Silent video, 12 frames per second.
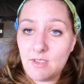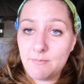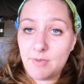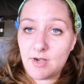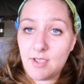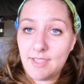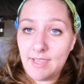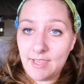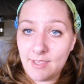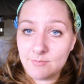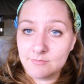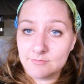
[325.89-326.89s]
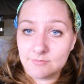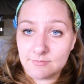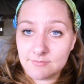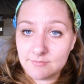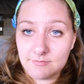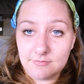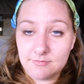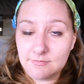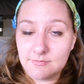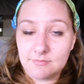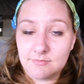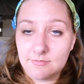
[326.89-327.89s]
But I am
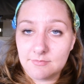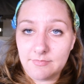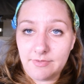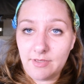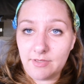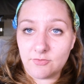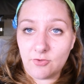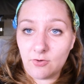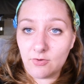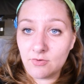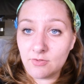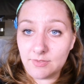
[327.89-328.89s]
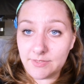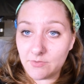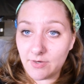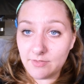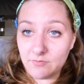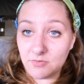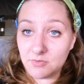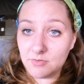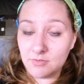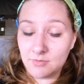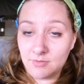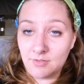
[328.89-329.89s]
eternally grateful